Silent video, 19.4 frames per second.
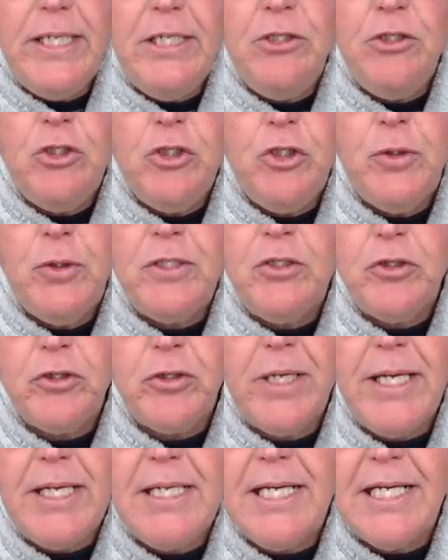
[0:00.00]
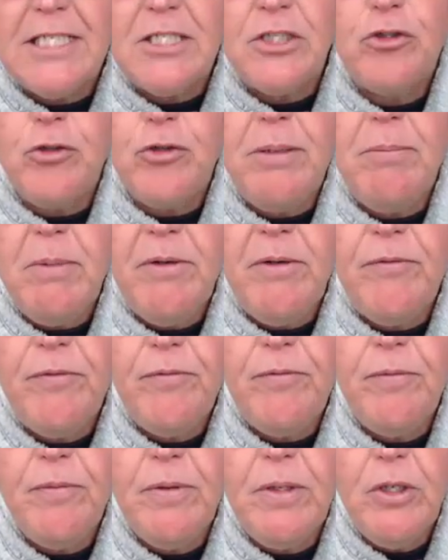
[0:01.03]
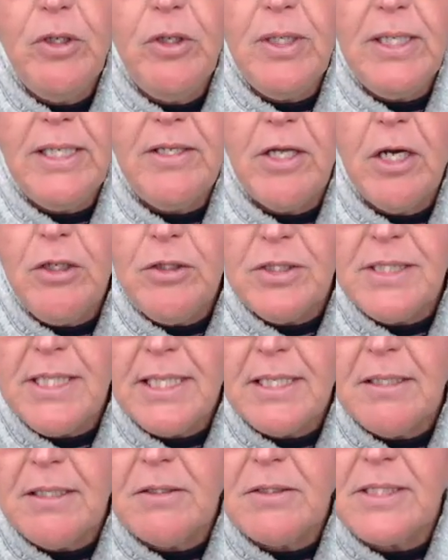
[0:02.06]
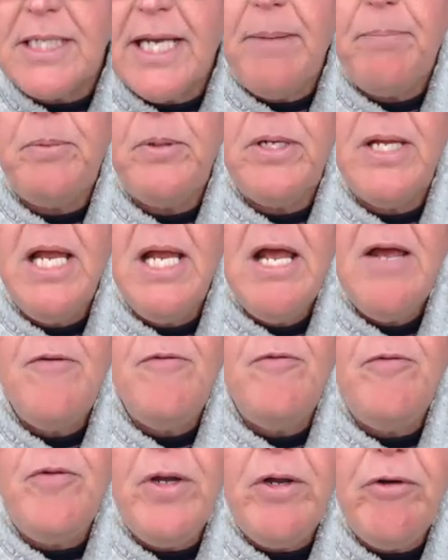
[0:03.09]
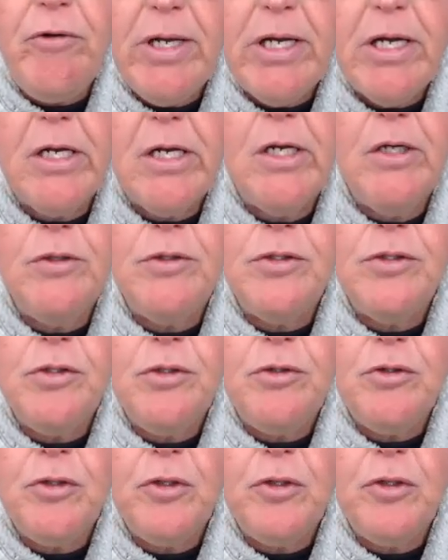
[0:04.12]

you into a trend extremely early. Those signals happen very close